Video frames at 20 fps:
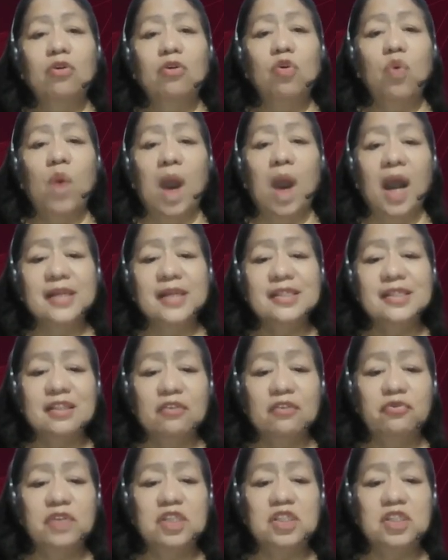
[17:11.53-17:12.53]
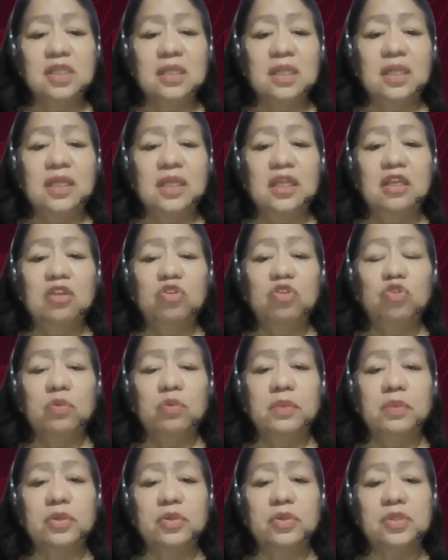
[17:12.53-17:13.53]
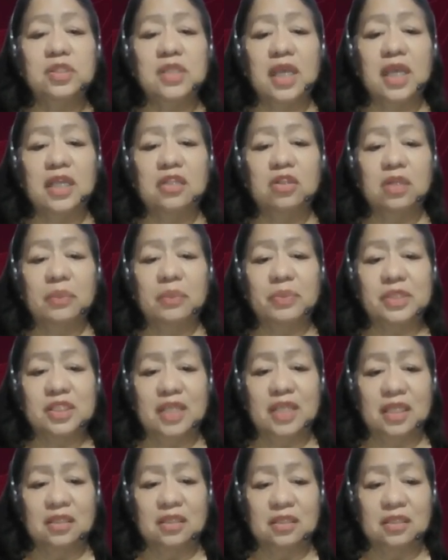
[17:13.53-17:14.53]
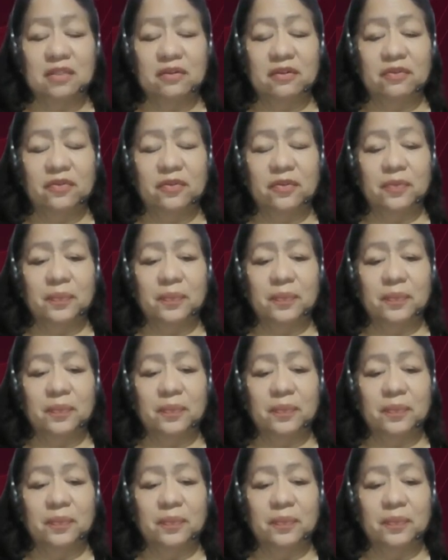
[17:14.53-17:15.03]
who are sufficiently numerous and representative.